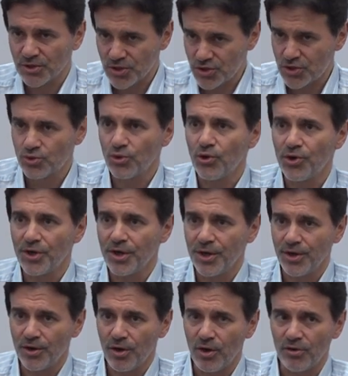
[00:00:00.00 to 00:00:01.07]
the story
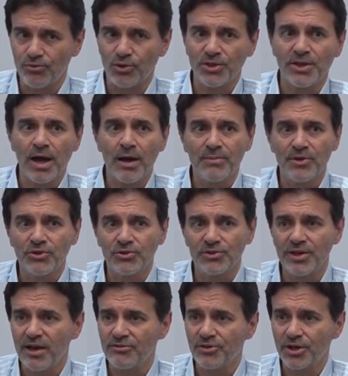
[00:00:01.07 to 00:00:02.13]
of what happened to
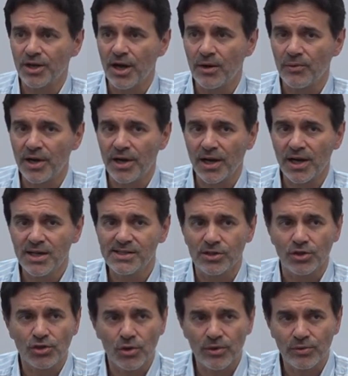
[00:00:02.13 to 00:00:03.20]
Daphne Caruana Galizia,
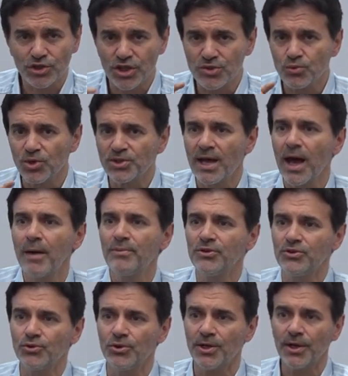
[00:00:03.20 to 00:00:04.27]
not only just what
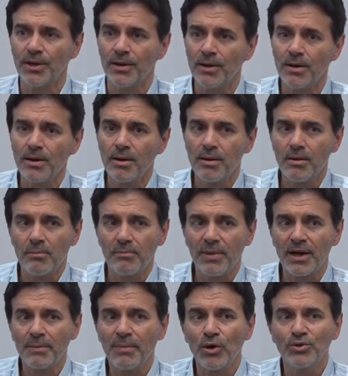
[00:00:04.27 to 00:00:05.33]
happened to her,
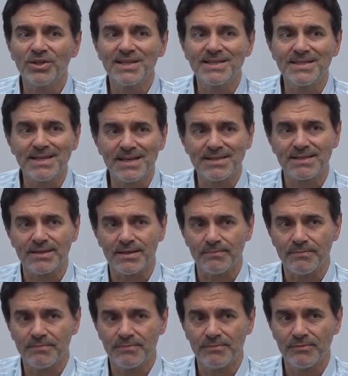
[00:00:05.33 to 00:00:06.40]
but about the
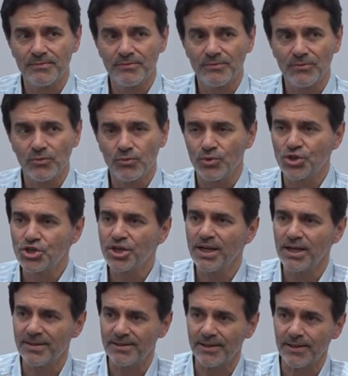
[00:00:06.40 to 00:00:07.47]
system which
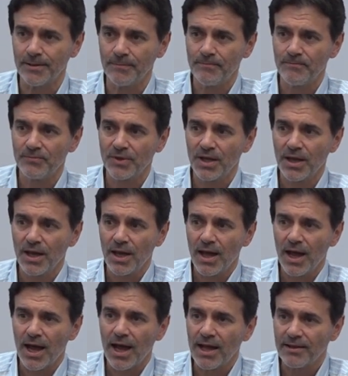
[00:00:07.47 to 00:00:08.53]
killed her.
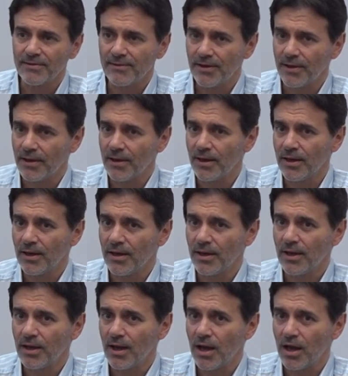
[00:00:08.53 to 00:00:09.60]
And
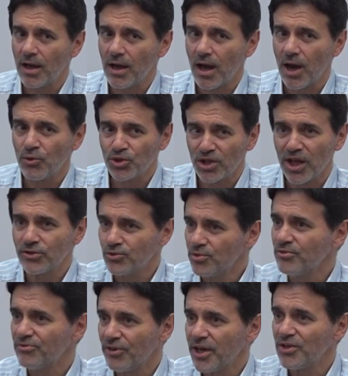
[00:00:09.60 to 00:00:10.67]
I would like to
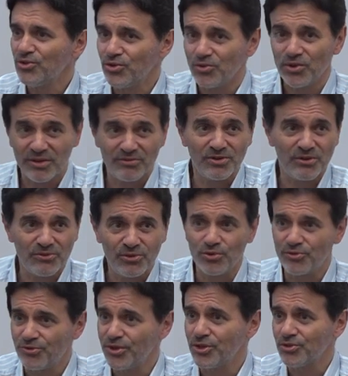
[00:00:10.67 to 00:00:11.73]
invite you, if you're
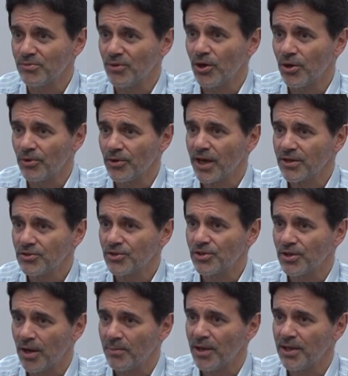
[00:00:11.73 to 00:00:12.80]
free tomorrow night, to
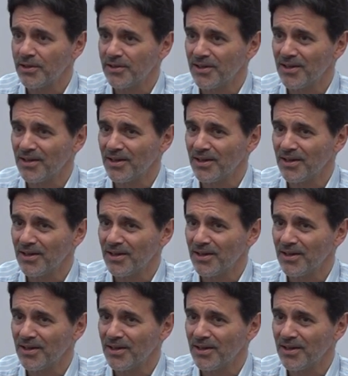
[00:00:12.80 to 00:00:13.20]
come and